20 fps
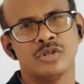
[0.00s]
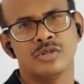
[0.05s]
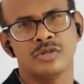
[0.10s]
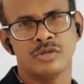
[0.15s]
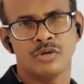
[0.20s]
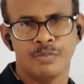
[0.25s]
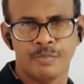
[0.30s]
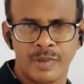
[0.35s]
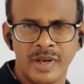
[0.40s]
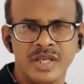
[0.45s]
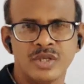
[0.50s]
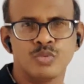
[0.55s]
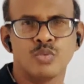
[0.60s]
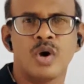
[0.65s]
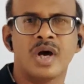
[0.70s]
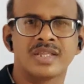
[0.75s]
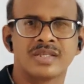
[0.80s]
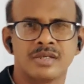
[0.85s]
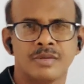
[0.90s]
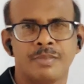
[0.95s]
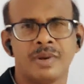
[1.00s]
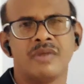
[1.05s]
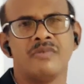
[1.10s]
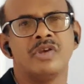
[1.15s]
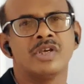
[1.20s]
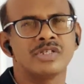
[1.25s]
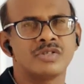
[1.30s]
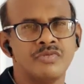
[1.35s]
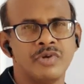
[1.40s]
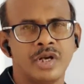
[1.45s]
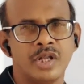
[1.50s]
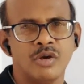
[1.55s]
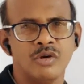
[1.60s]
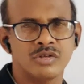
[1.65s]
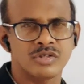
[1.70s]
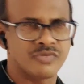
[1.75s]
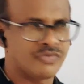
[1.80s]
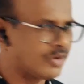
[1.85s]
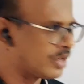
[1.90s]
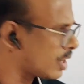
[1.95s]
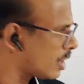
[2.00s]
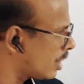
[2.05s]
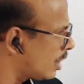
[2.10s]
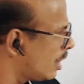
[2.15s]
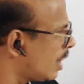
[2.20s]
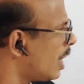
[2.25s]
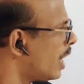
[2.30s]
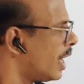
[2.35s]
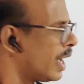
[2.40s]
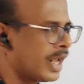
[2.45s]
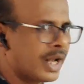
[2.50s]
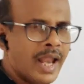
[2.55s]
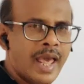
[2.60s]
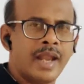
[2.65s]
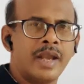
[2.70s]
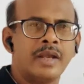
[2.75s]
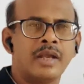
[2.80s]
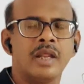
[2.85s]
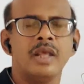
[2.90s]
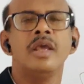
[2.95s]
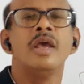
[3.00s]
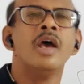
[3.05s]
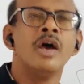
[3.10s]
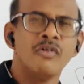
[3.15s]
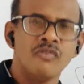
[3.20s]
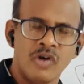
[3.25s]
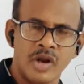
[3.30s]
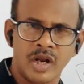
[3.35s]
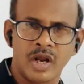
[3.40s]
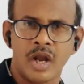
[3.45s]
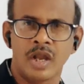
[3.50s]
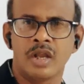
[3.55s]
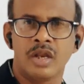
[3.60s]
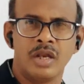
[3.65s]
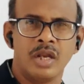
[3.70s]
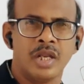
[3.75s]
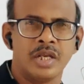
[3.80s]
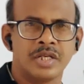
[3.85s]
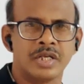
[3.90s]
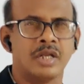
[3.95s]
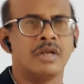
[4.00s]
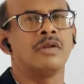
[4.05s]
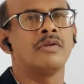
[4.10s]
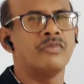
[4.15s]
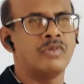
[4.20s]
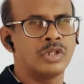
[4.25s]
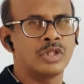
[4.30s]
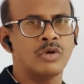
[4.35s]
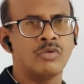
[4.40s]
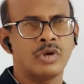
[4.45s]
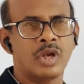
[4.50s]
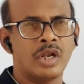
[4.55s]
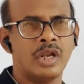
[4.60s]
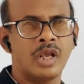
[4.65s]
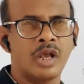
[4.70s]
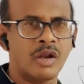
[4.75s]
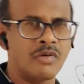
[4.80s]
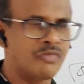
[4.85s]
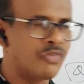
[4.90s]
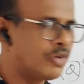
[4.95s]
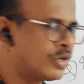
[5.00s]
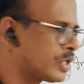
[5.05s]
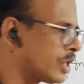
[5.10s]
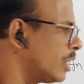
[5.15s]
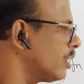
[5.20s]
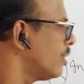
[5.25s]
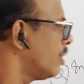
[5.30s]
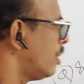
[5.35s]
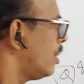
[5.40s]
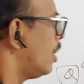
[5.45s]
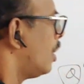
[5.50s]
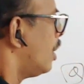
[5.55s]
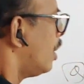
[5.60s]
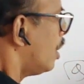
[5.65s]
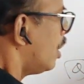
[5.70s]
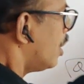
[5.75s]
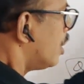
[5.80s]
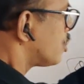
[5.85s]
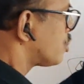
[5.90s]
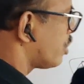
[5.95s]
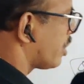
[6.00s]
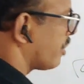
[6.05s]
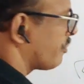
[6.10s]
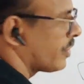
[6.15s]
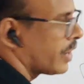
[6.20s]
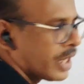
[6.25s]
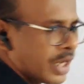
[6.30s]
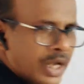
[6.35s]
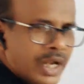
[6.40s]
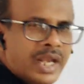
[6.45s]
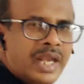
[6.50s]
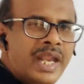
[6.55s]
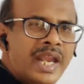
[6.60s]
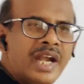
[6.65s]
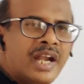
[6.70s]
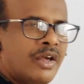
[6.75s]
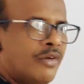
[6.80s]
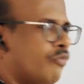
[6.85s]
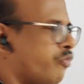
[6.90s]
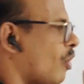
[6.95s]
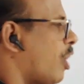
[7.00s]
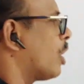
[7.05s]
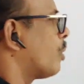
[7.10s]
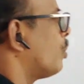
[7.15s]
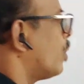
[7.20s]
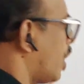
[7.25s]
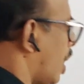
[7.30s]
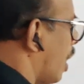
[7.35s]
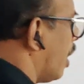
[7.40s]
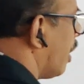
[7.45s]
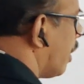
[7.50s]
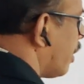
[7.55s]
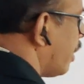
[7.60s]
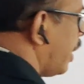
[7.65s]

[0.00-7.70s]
so please watch previous videos for clarity, for continuation without any confusion. So definitely need a formula.